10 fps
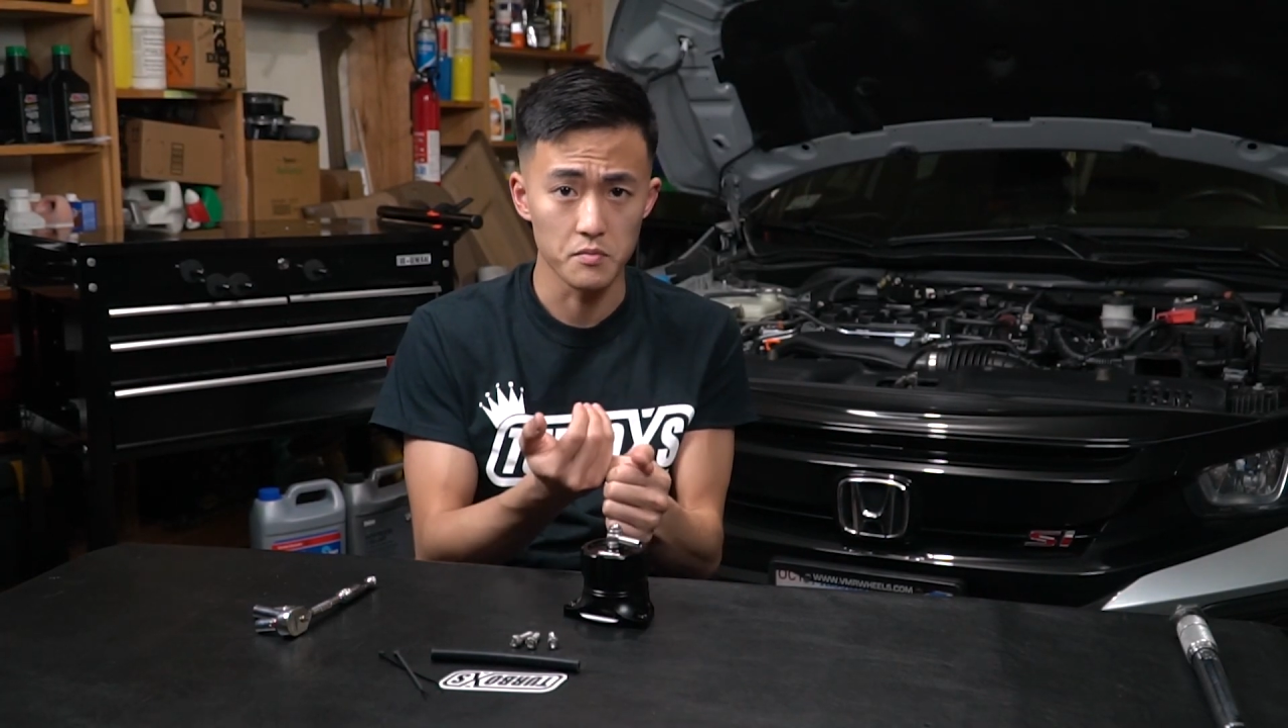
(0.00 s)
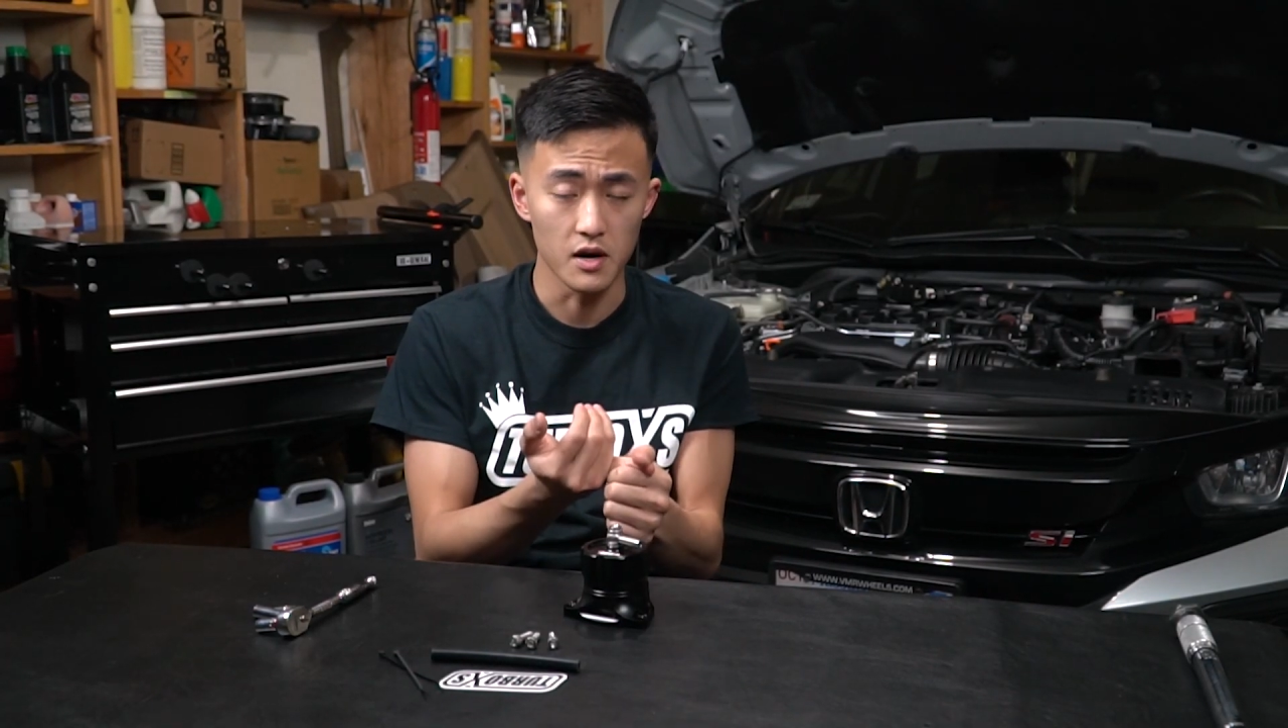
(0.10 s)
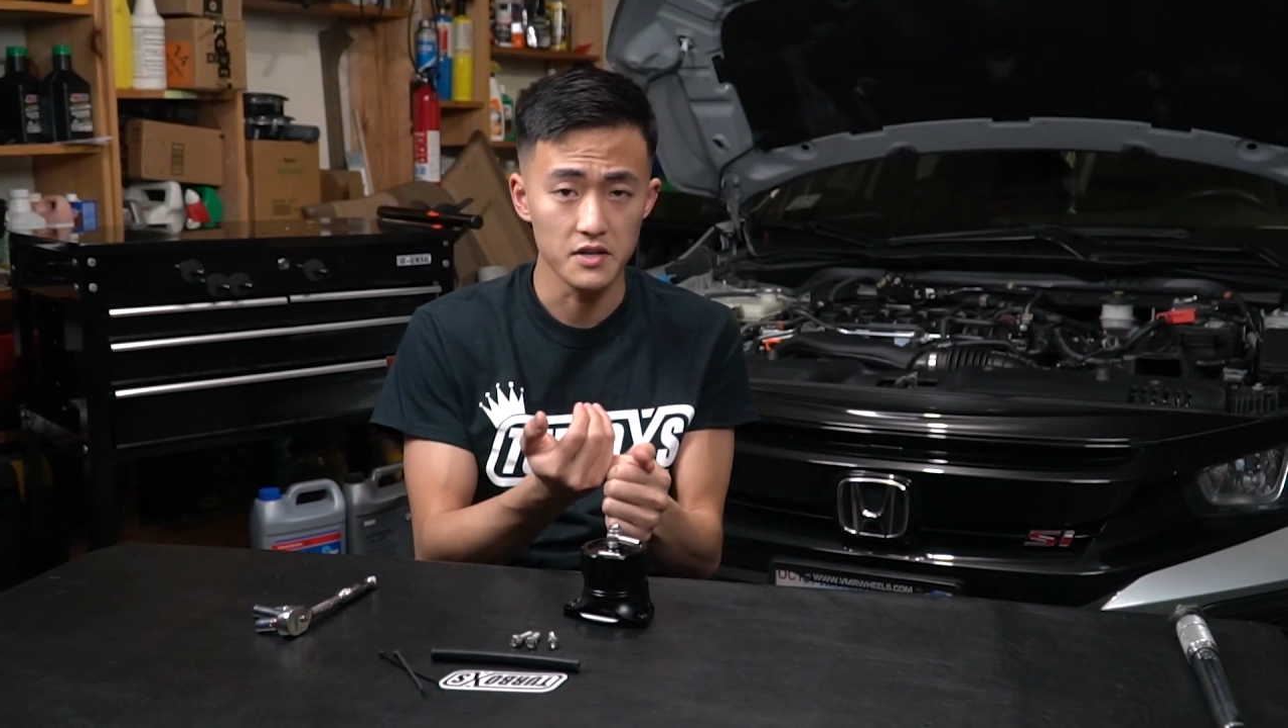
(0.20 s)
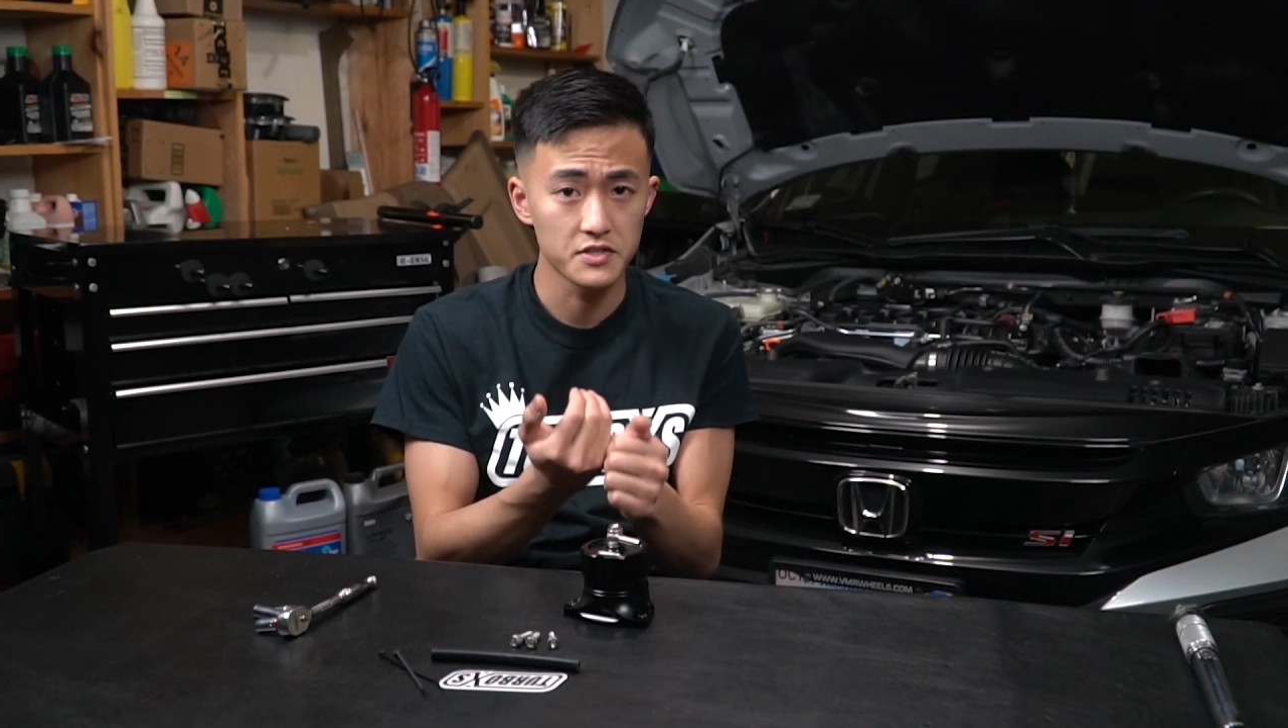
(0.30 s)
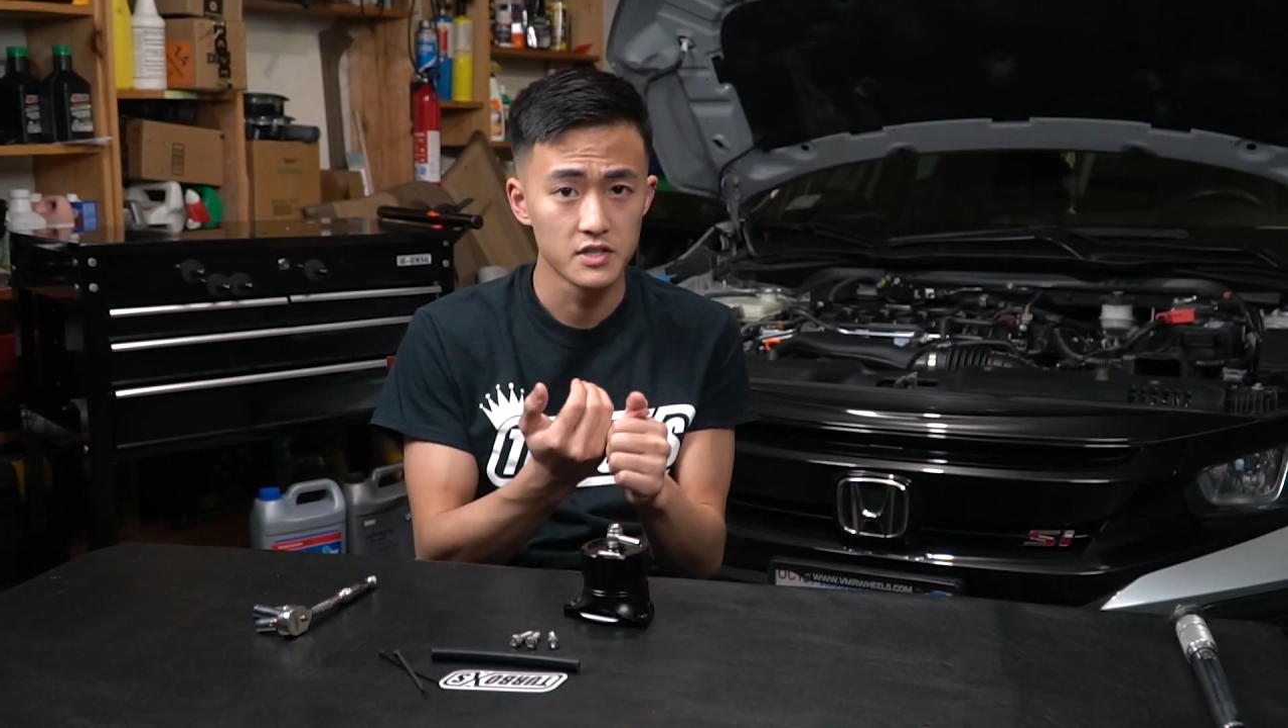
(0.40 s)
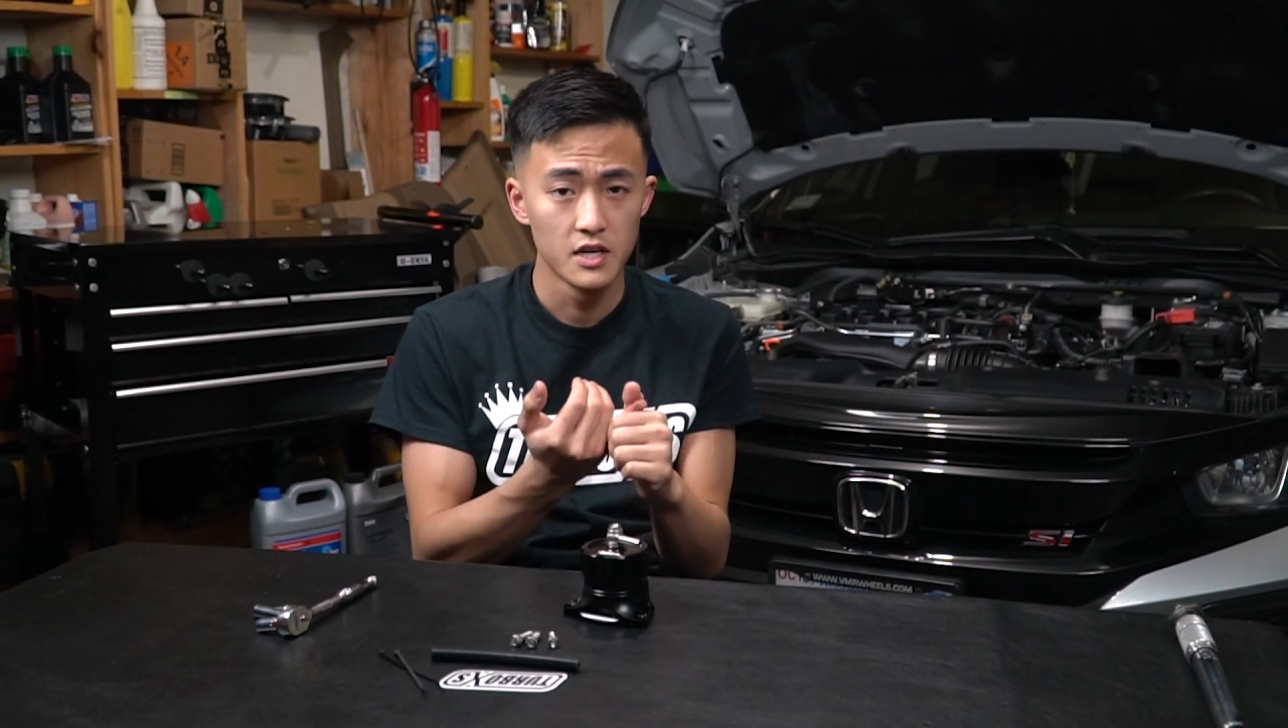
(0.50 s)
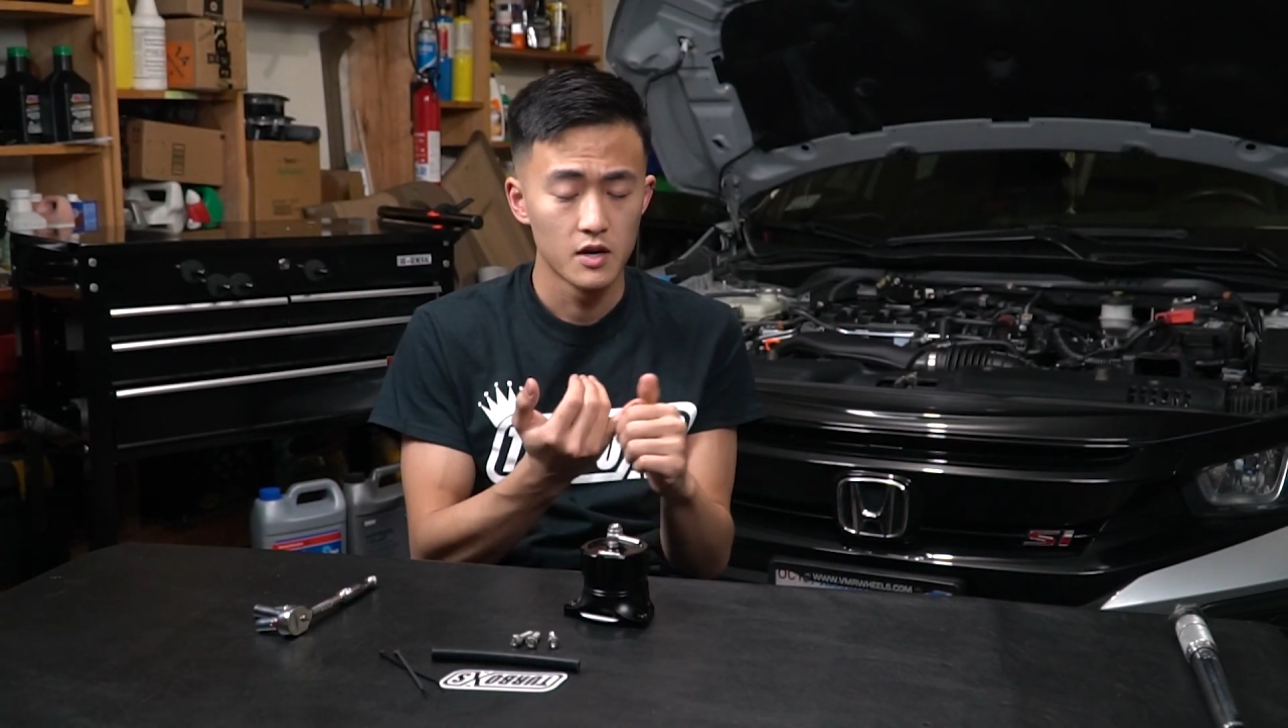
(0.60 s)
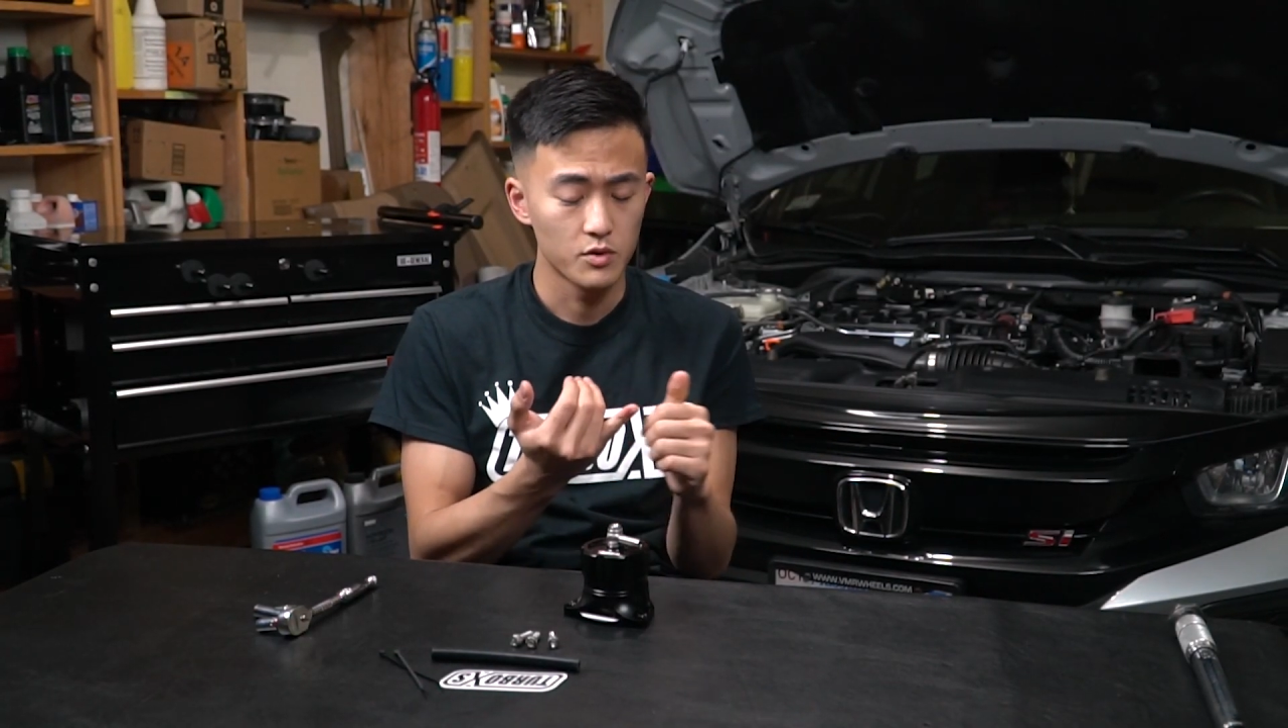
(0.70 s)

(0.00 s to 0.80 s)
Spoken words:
mods,